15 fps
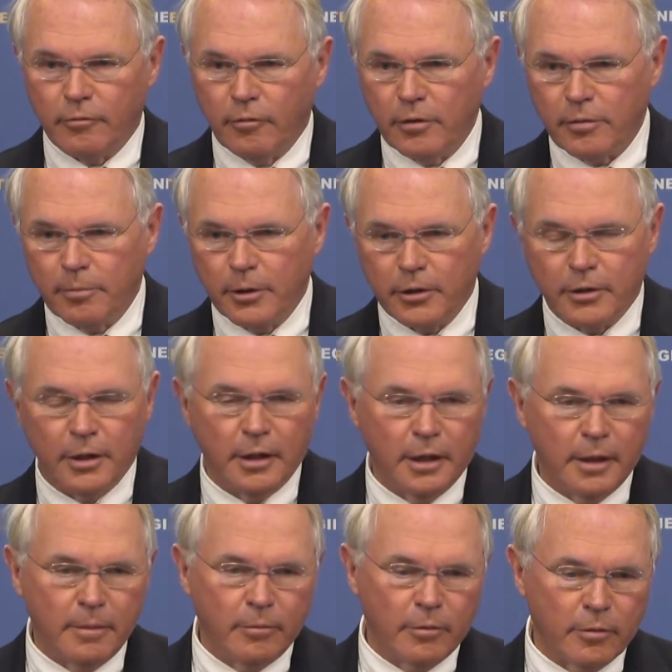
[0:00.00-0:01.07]
Christmas
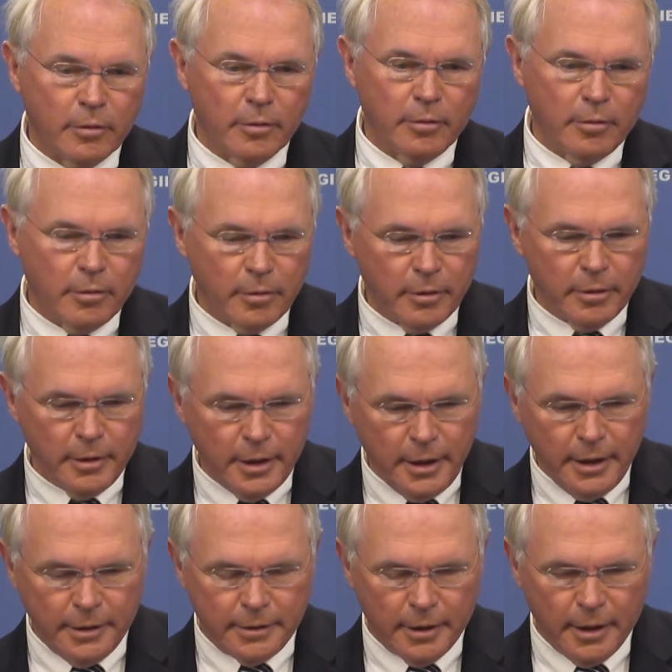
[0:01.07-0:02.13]
time or
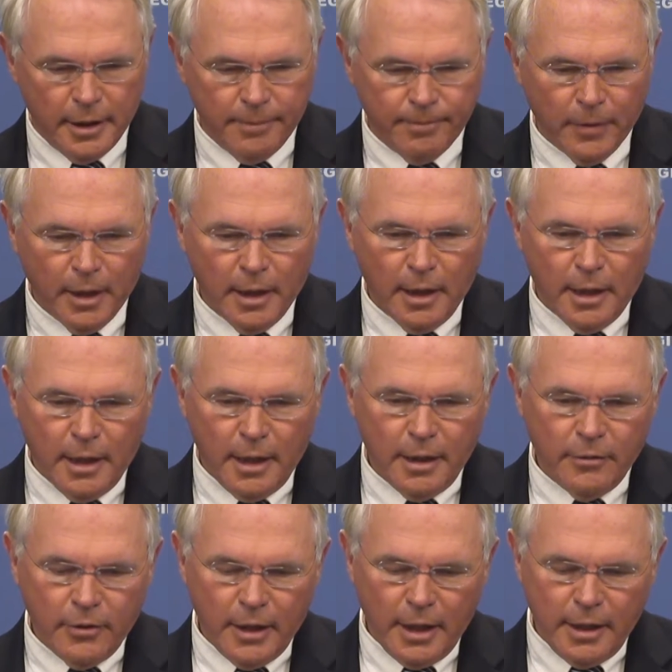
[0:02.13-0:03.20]
any time.
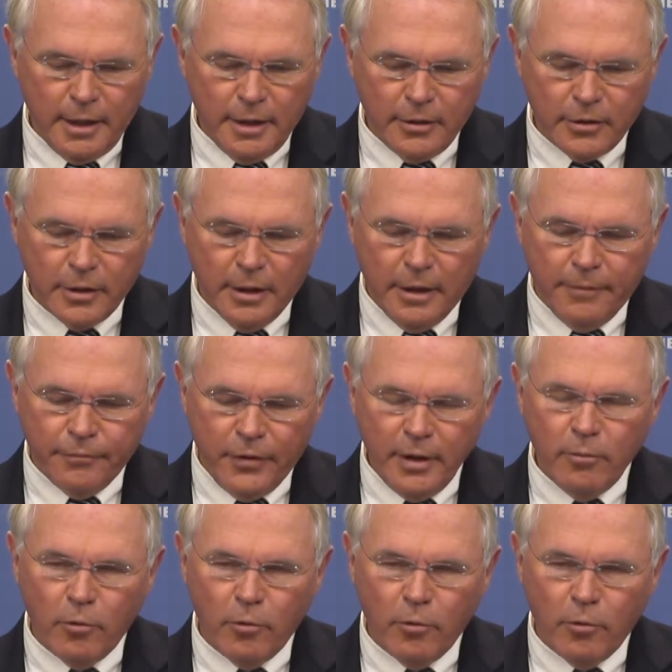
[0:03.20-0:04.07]
And that is, they